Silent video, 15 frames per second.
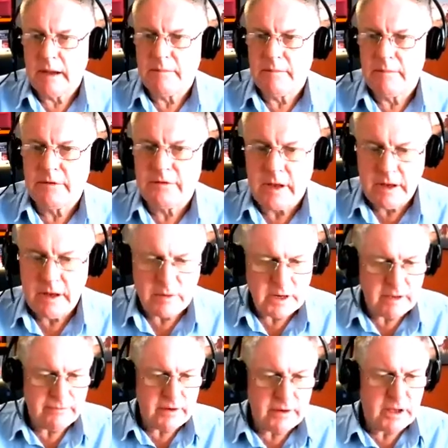does anyone
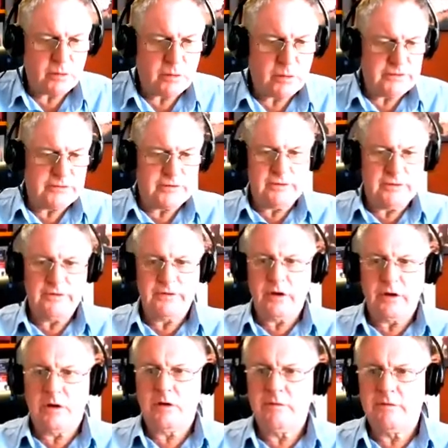have any questions
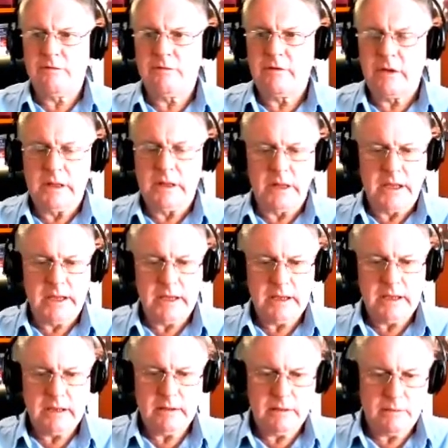of
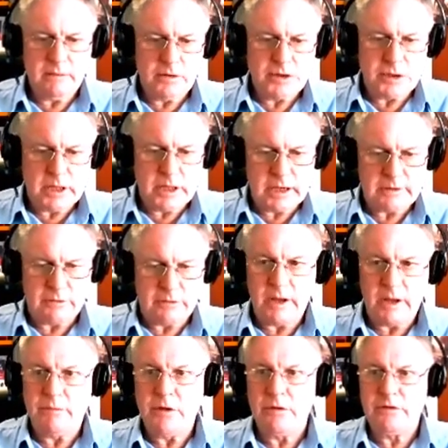Leah? Would you like to
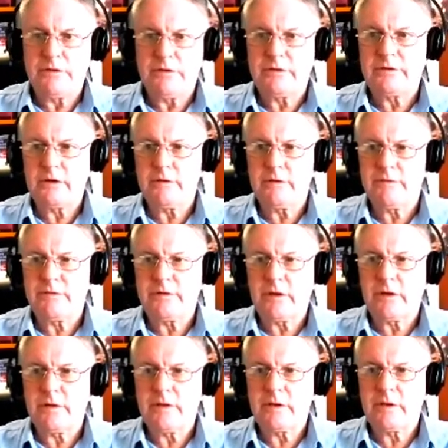unmute yourself
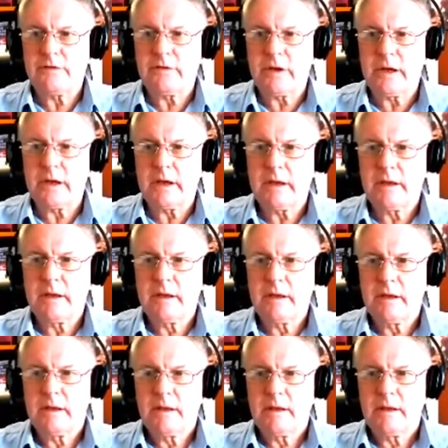so that uh,
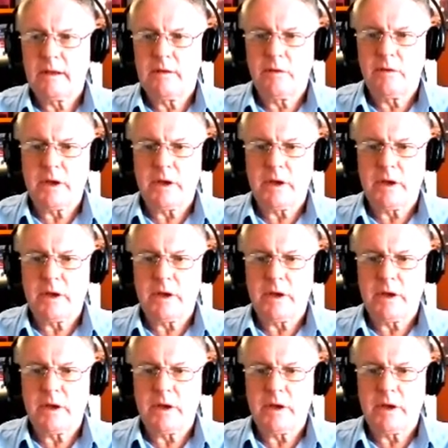we